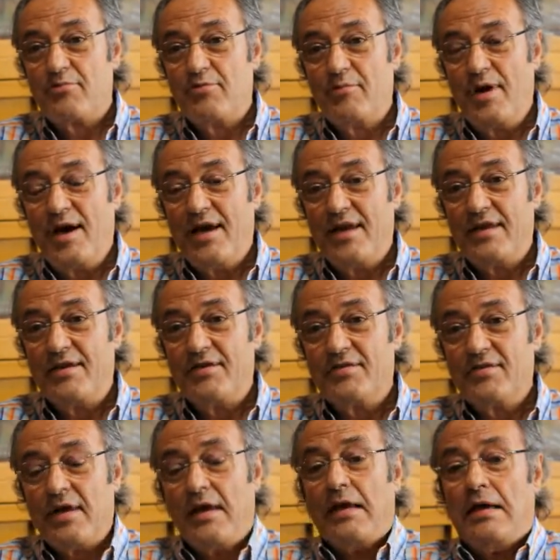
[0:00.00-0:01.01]
to mind is
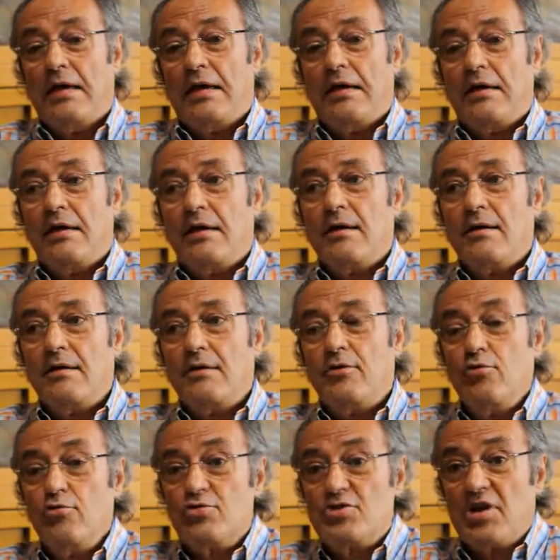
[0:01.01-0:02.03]

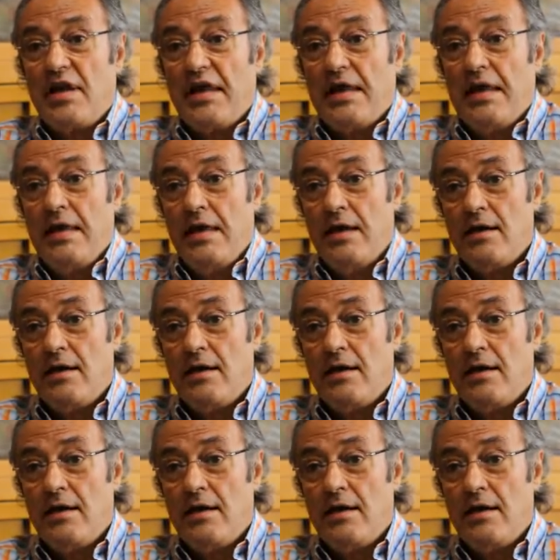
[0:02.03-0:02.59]
usually